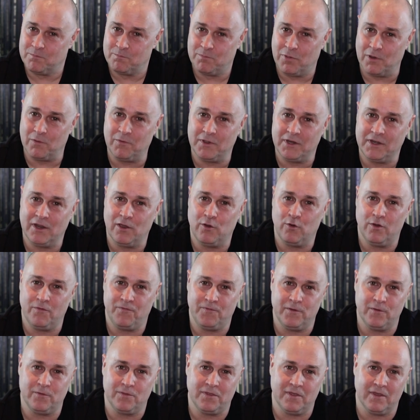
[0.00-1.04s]
But we know a
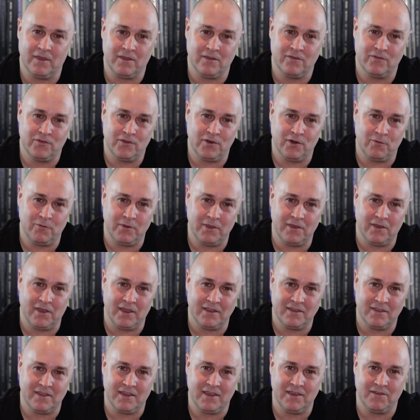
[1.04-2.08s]
few things. You know, we
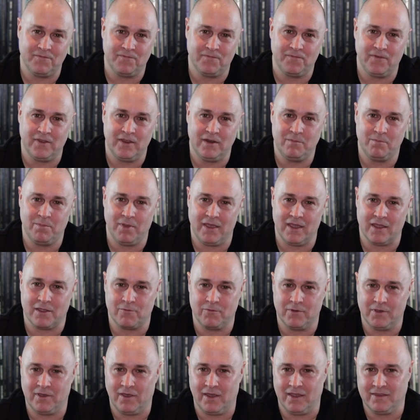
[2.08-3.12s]
like to get feedback.
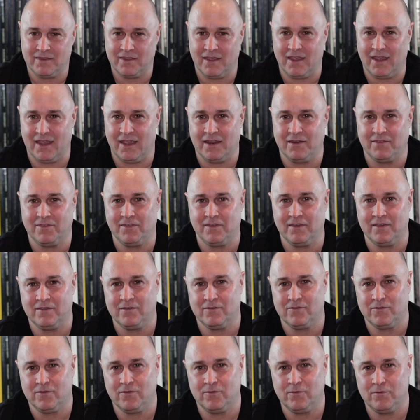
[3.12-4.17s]
We like to add
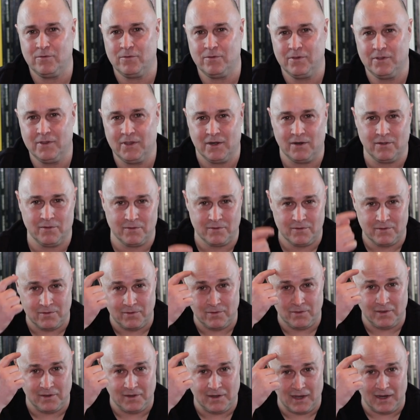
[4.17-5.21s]
things to, you know,
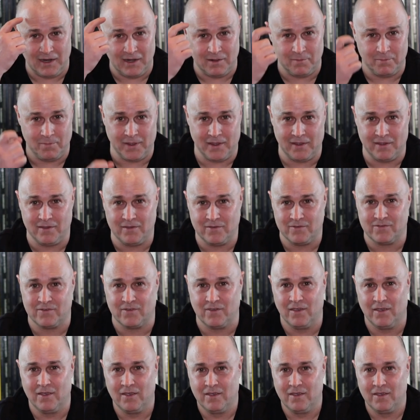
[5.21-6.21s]
to the database.